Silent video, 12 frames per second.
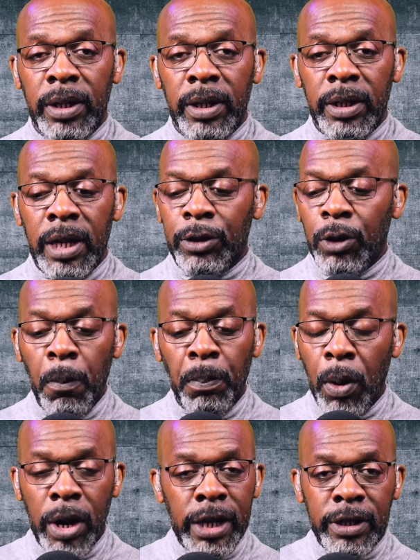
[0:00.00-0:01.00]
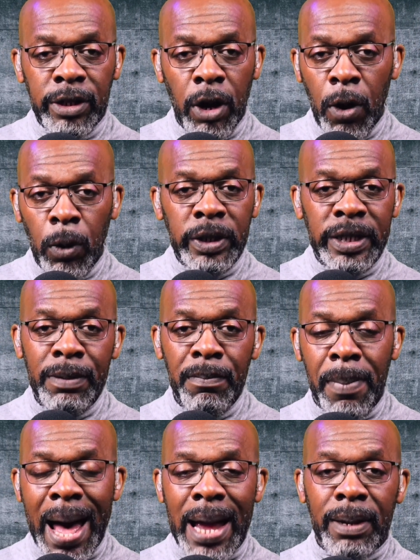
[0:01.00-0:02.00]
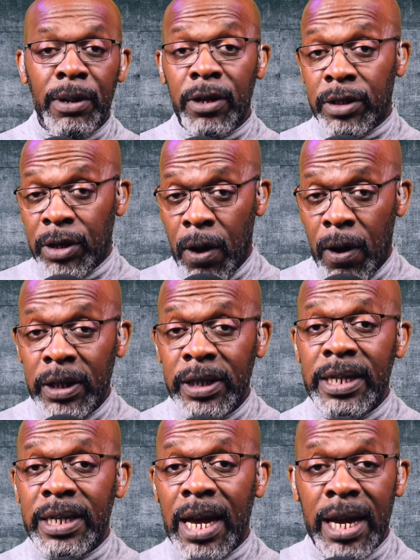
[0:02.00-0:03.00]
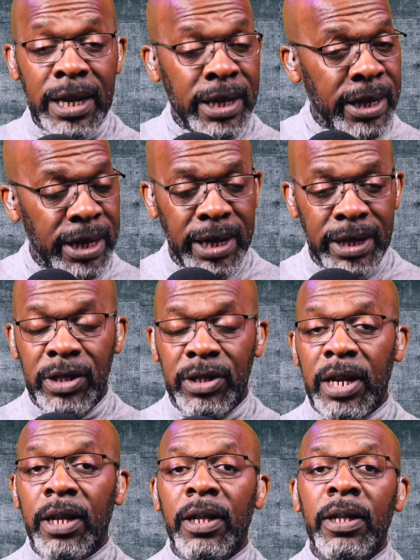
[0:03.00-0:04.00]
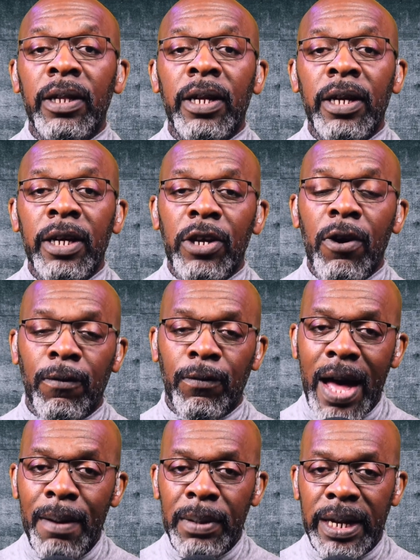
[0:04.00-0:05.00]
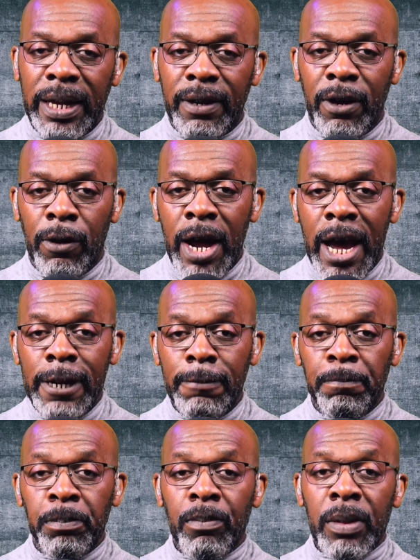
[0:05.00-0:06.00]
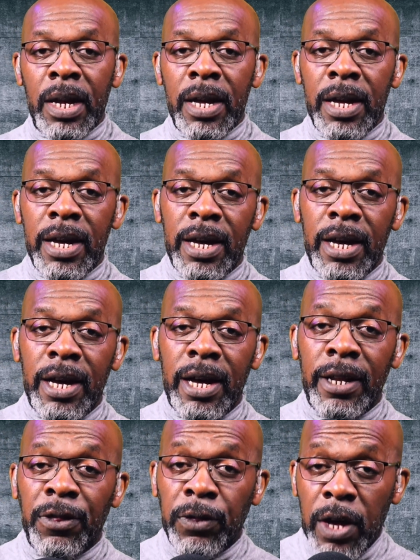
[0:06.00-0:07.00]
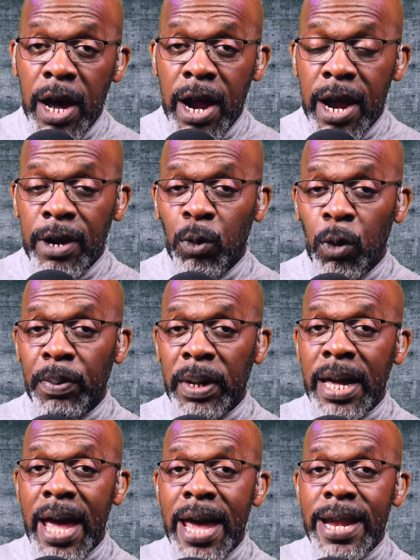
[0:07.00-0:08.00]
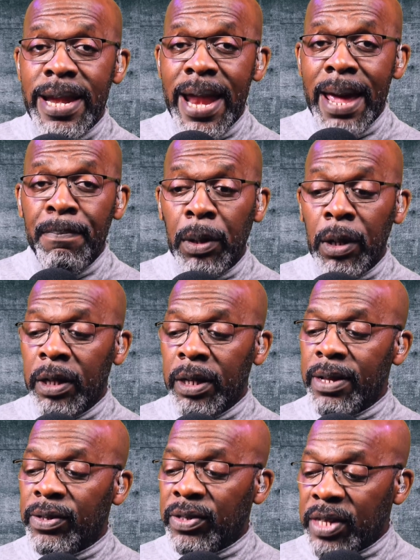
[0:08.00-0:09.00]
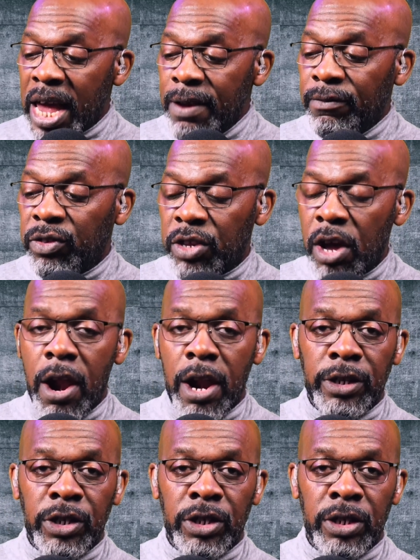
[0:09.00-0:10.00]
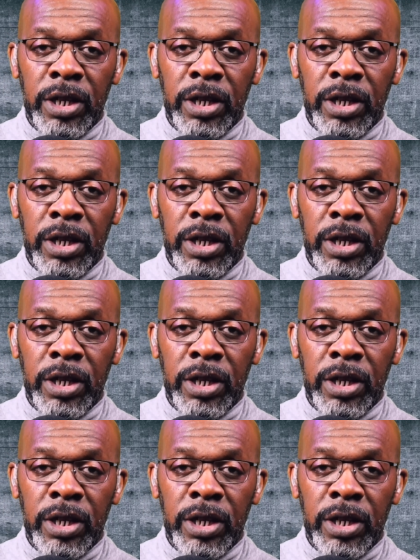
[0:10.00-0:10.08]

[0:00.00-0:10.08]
There's no point holding back because the holiday is still your family. All right. A third will be enable safe search.